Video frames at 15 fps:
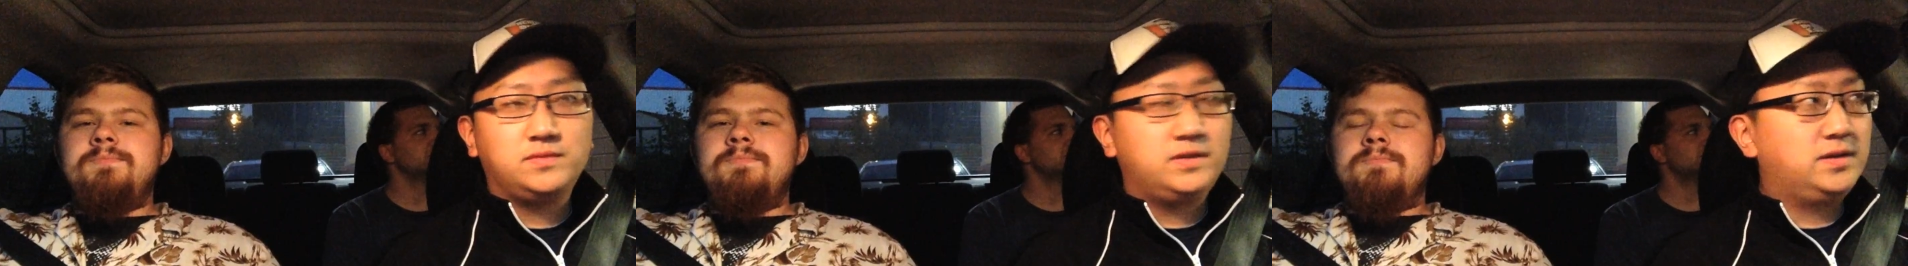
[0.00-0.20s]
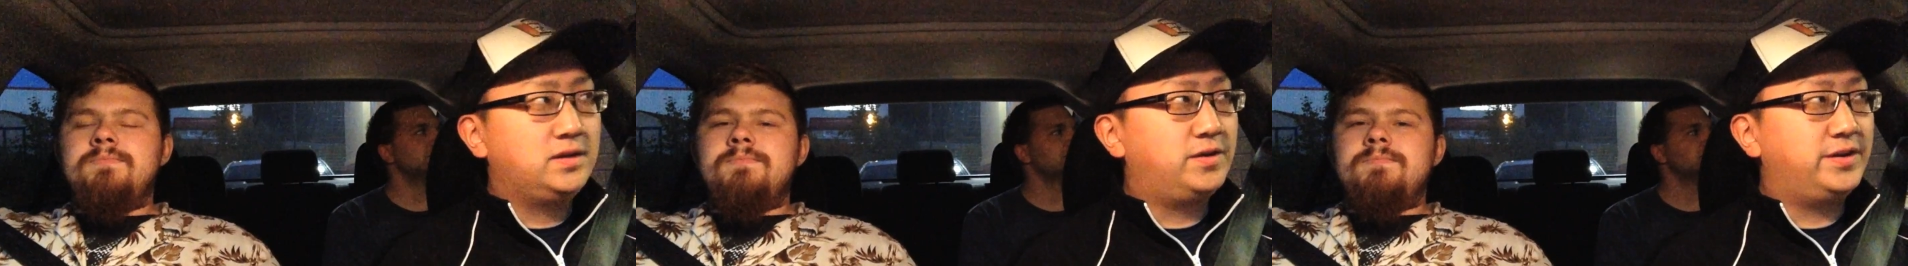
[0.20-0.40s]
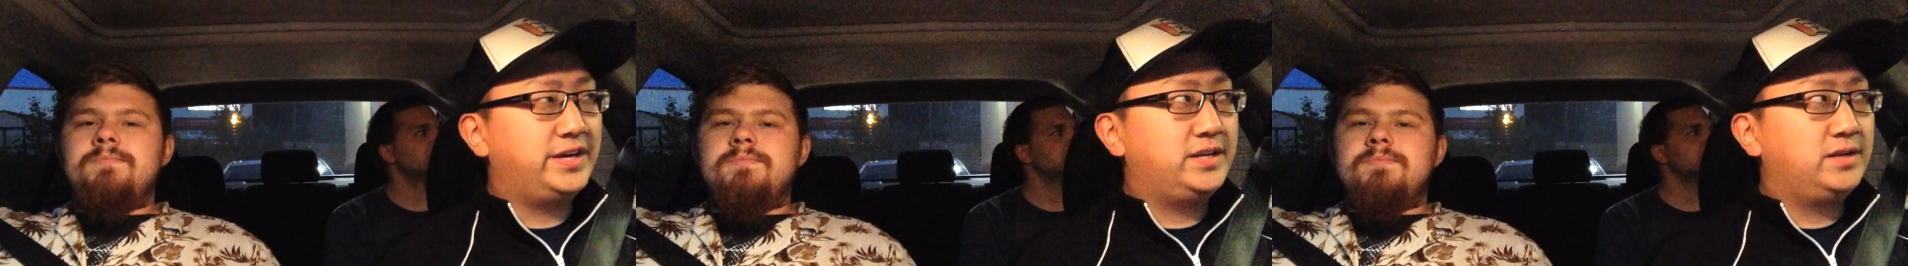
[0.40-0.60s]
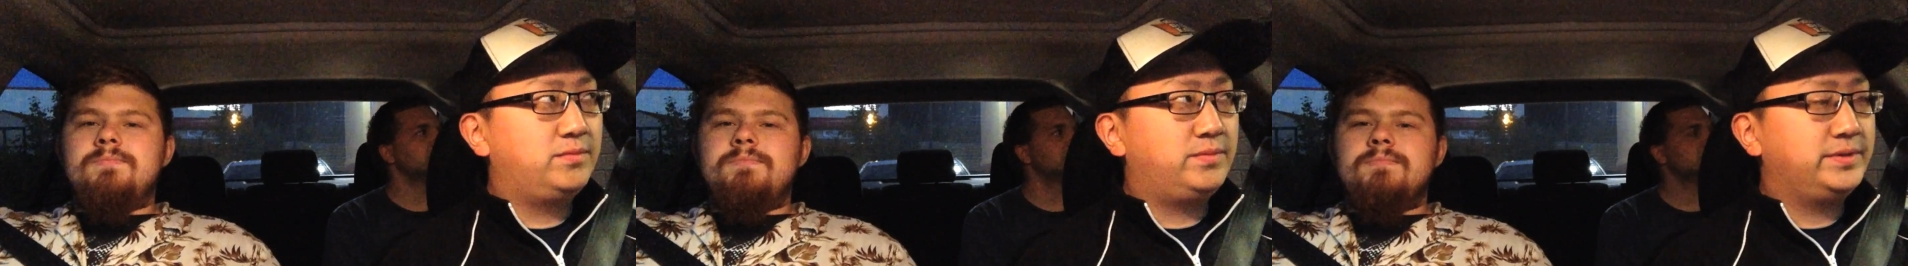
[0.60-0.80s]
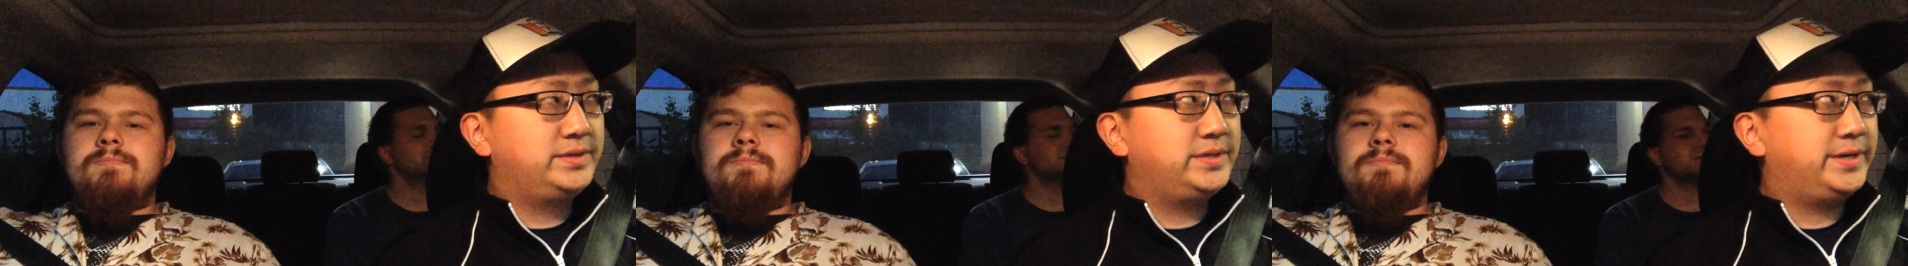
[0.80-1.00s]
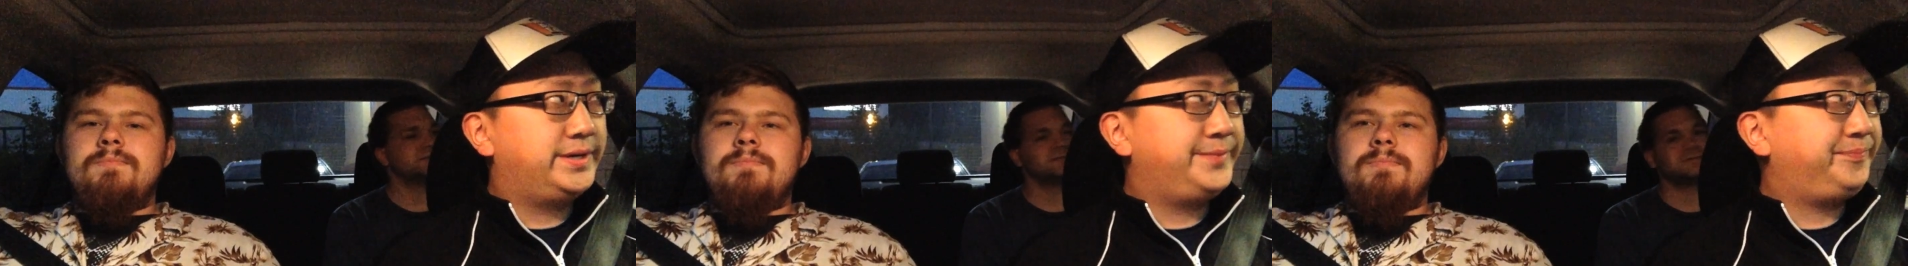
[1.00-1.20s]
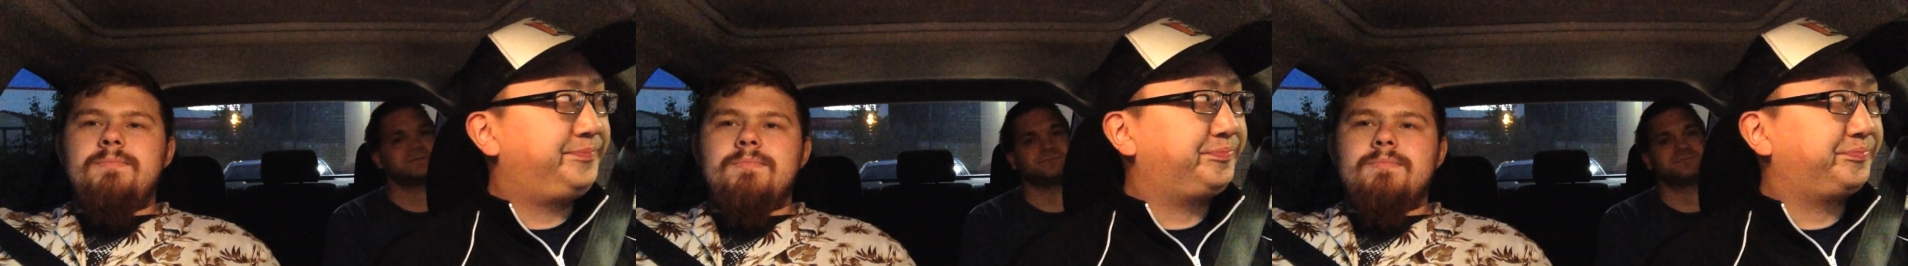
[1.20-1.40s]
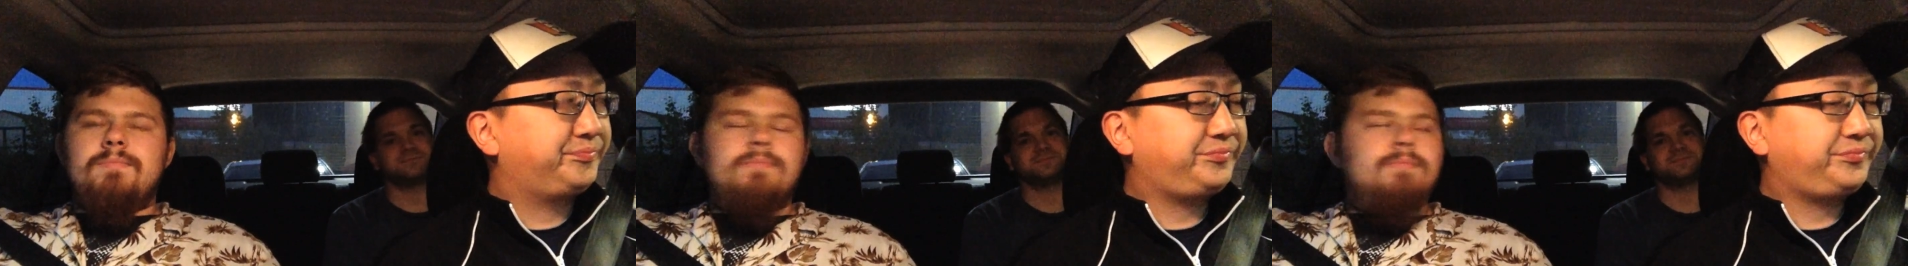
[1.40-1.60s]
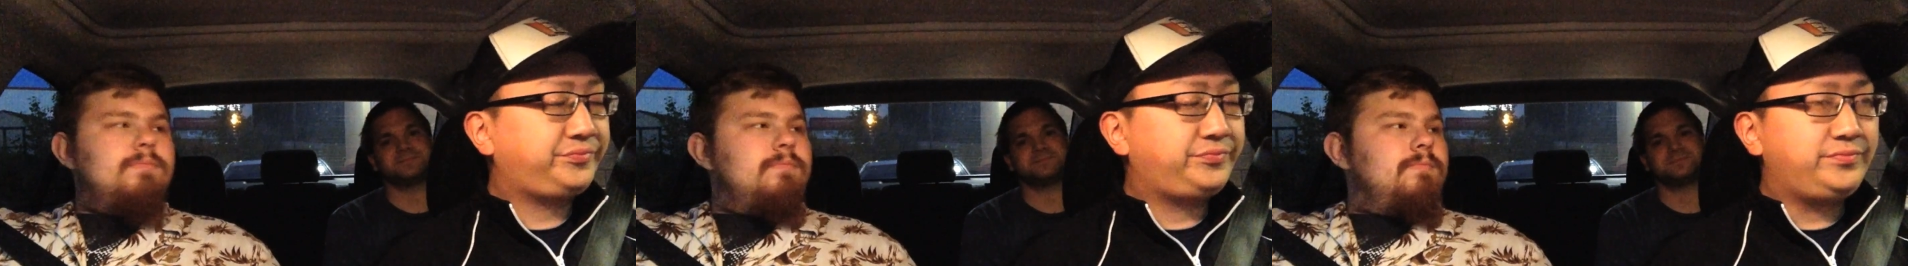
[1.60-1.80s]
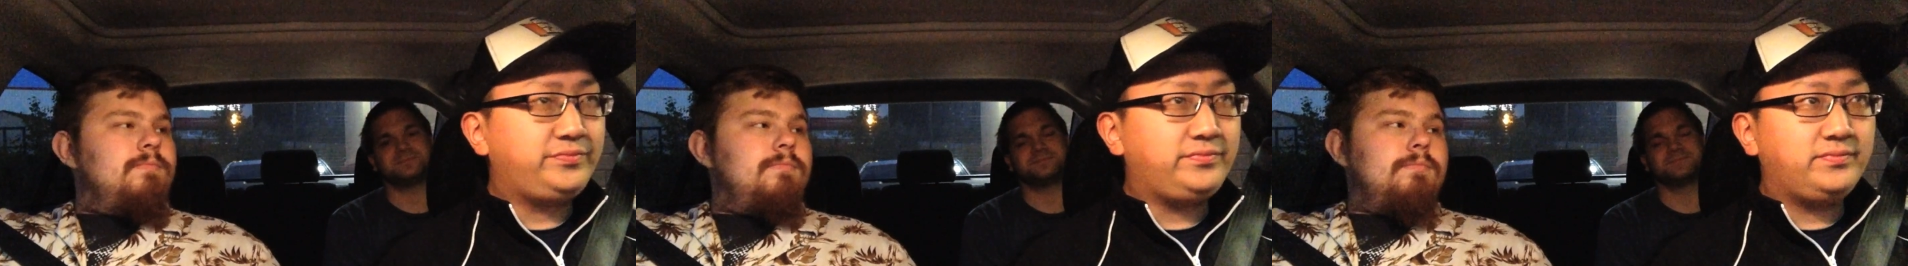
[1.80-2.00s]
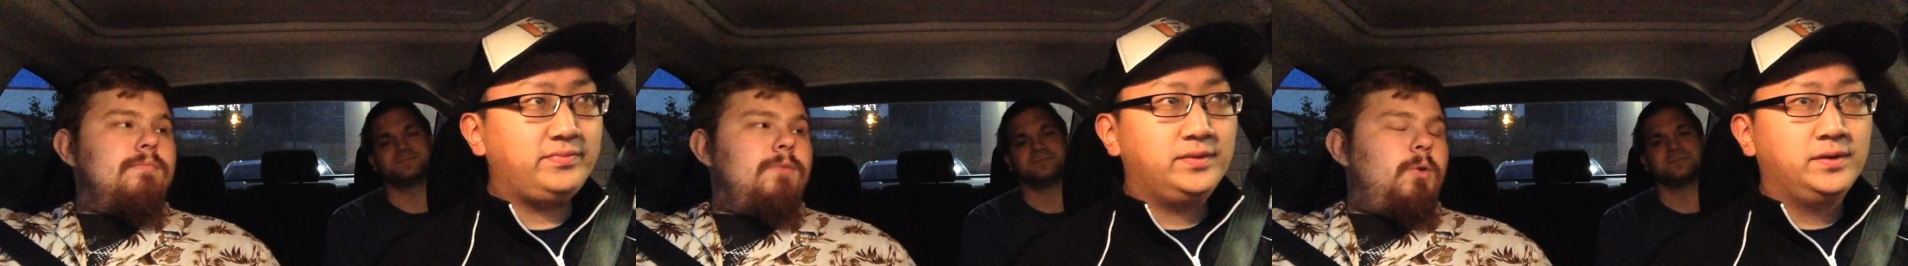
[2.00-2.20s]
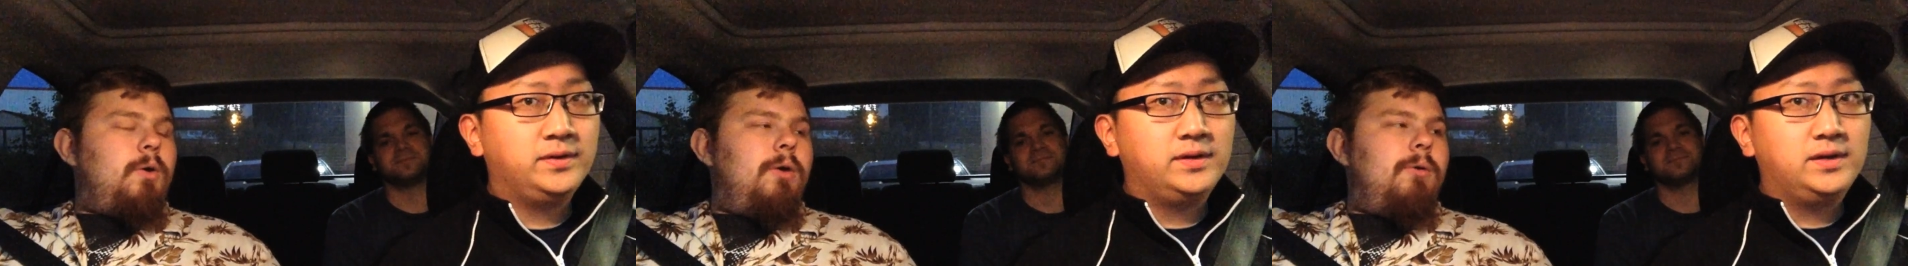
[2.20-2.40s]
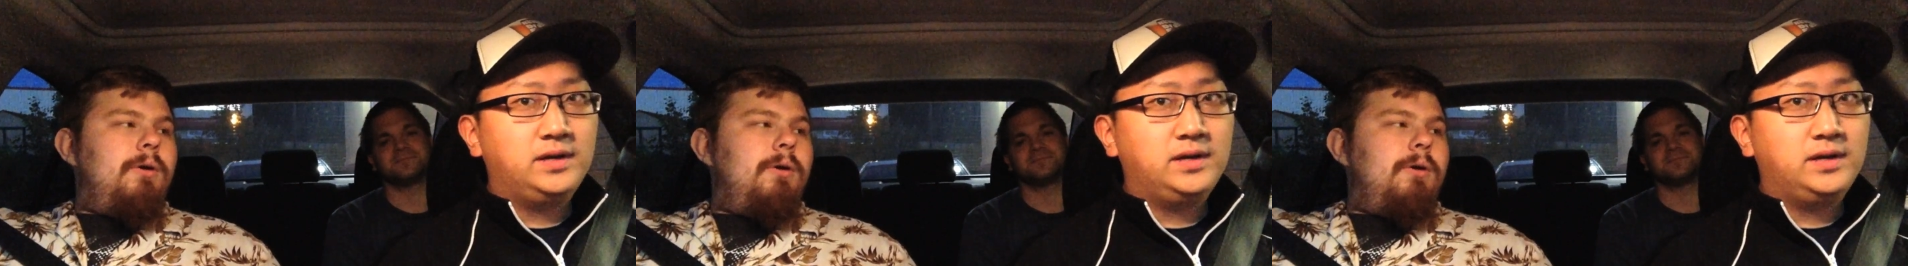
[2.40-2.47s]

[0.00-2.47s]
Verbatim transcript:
Speaker 1: You know what I did one time? Do I